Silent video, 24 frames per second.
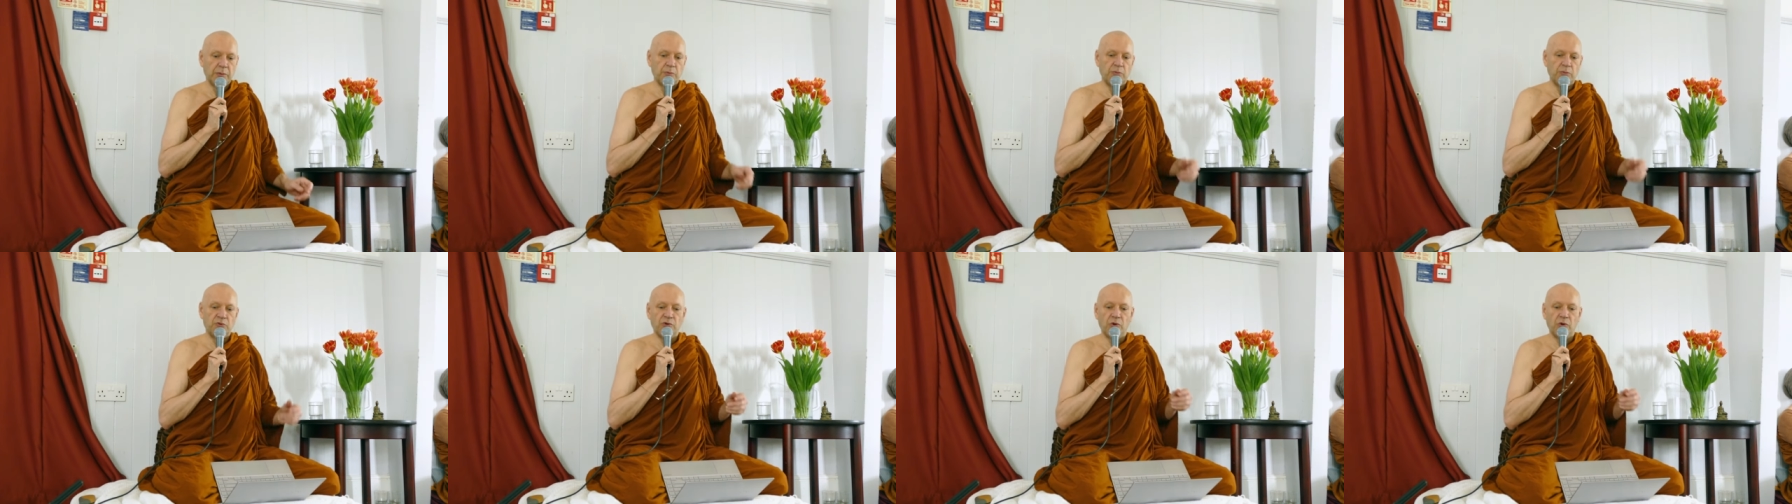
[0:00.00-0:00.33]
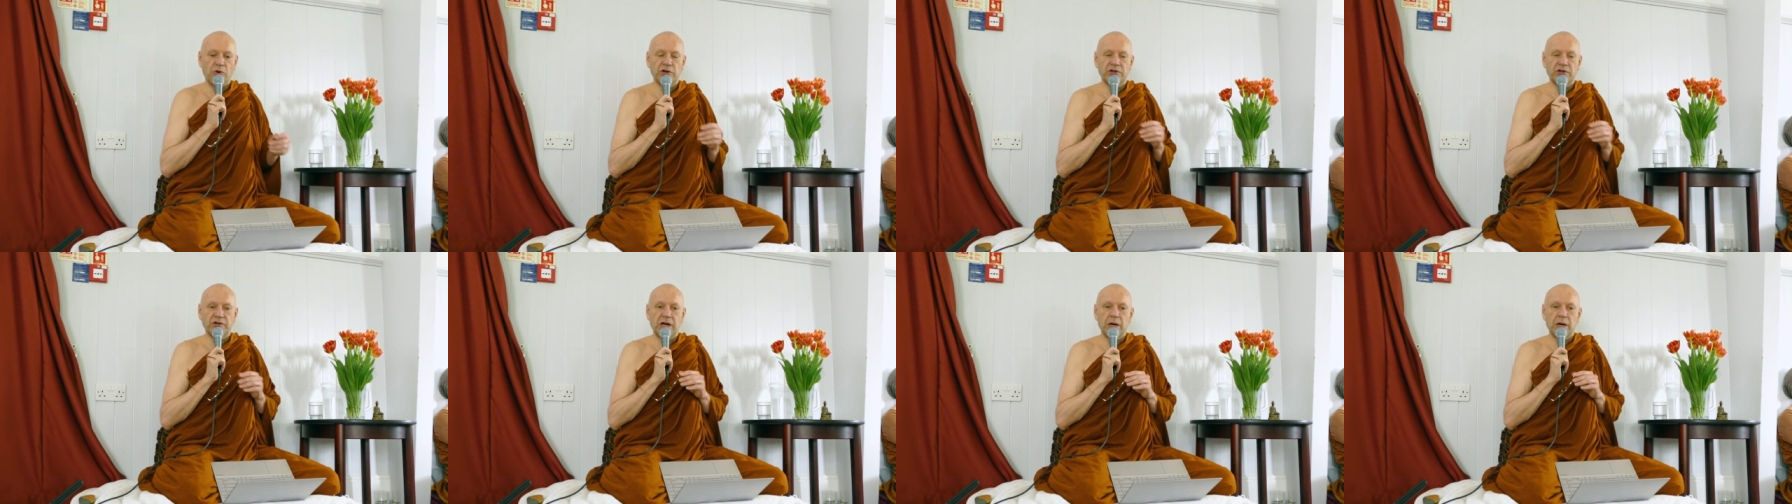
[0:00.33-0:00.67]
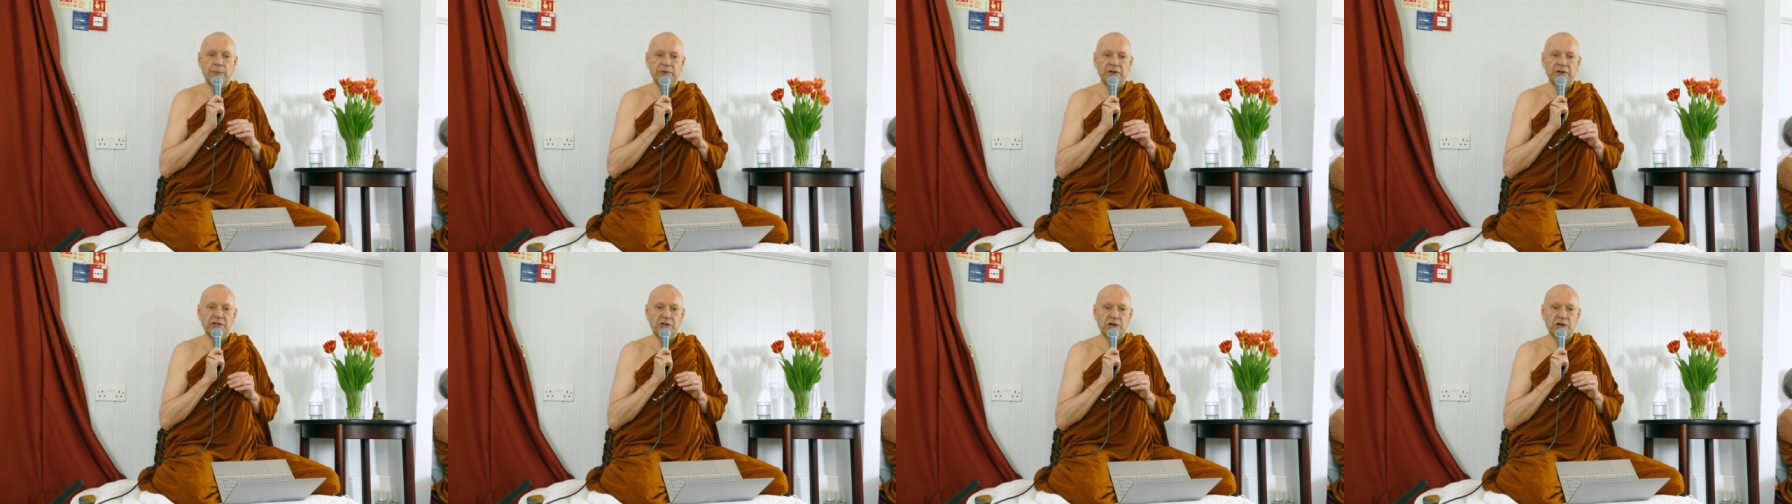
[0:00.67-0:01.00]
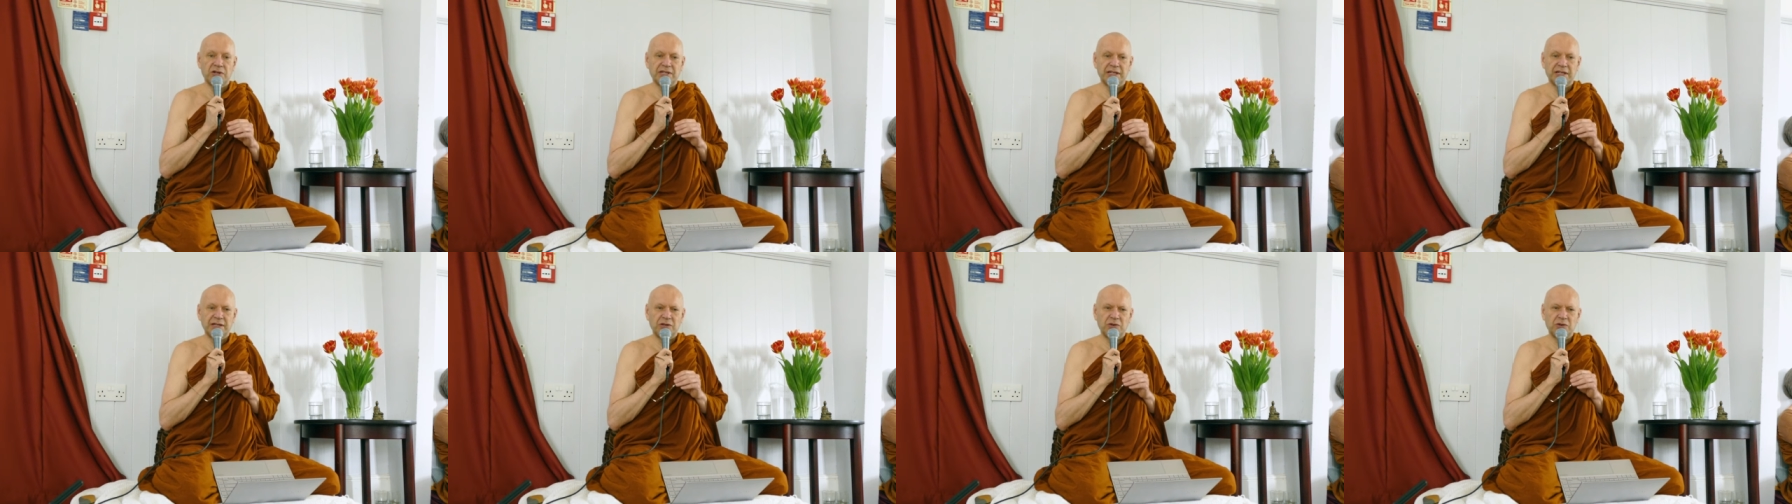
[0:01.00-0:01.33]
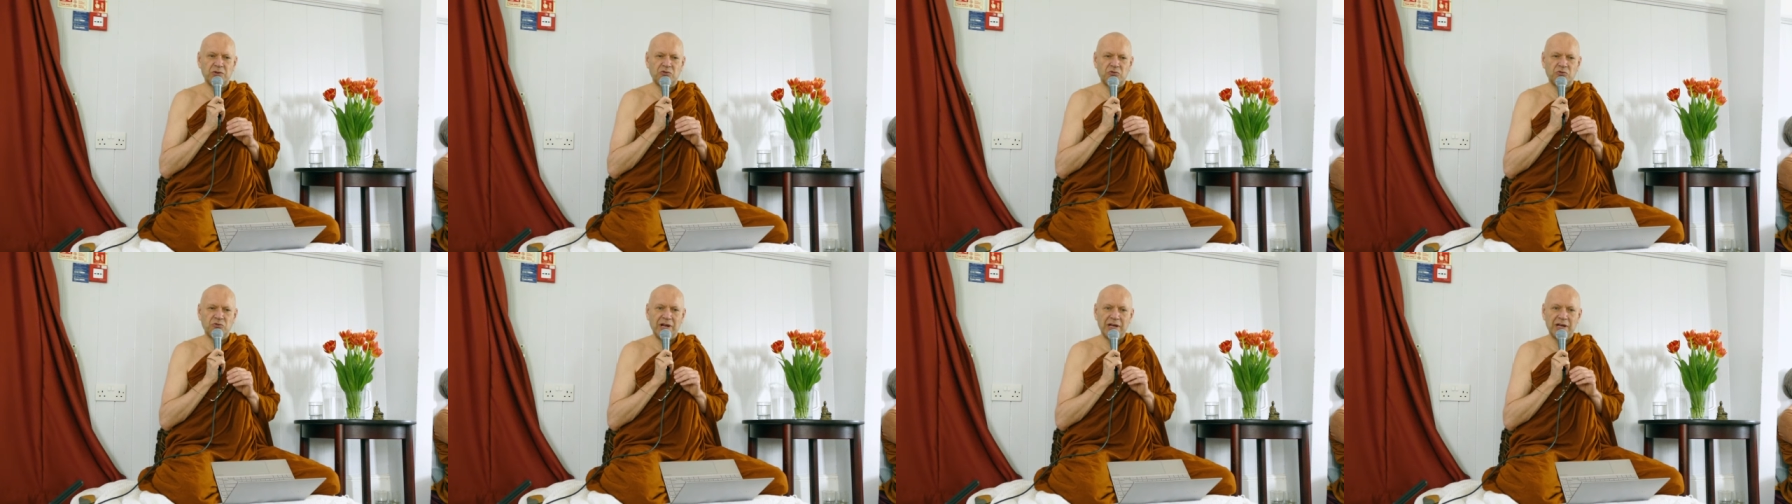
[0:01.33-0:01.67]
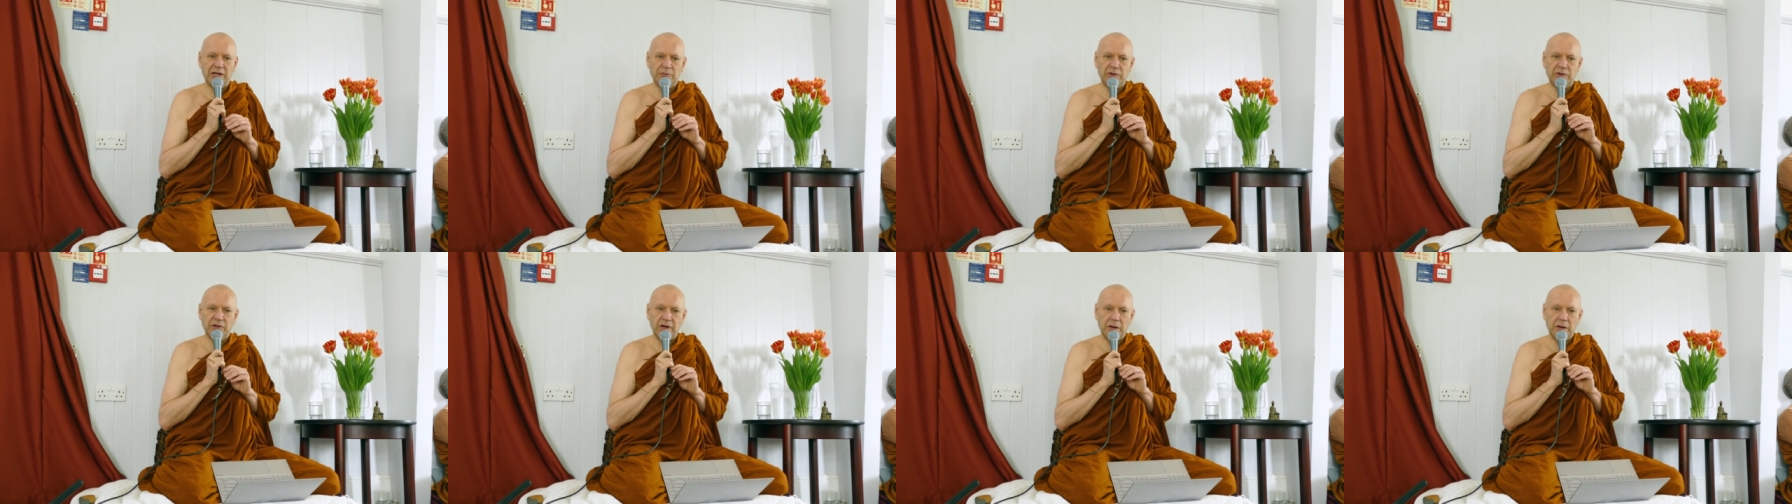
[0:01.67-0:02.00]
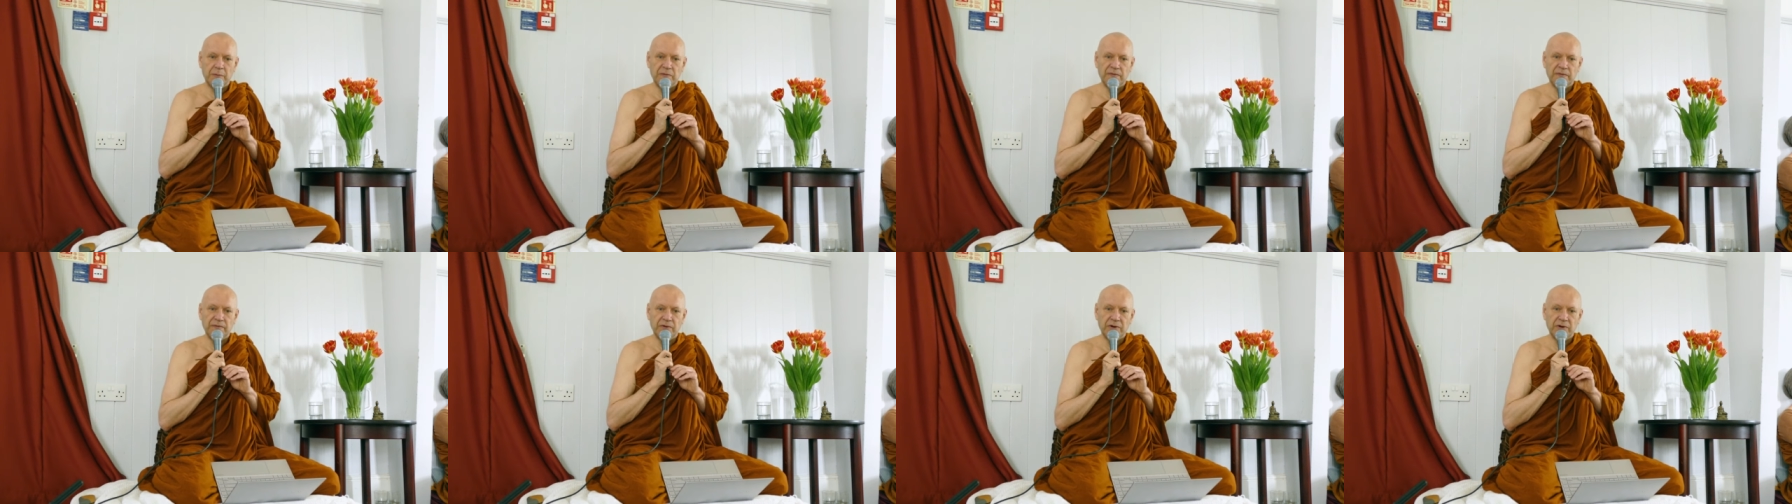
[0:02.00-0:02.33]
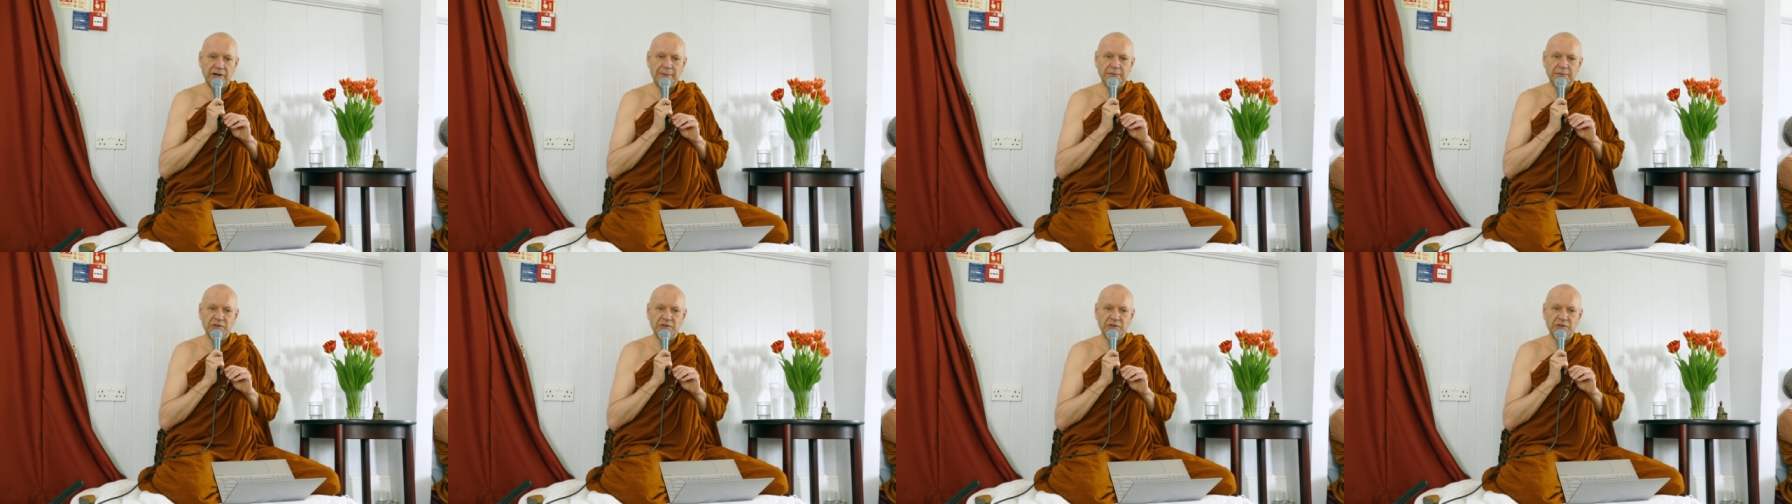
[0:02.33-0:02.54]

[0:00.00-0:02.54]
brought up in such incredible comfort.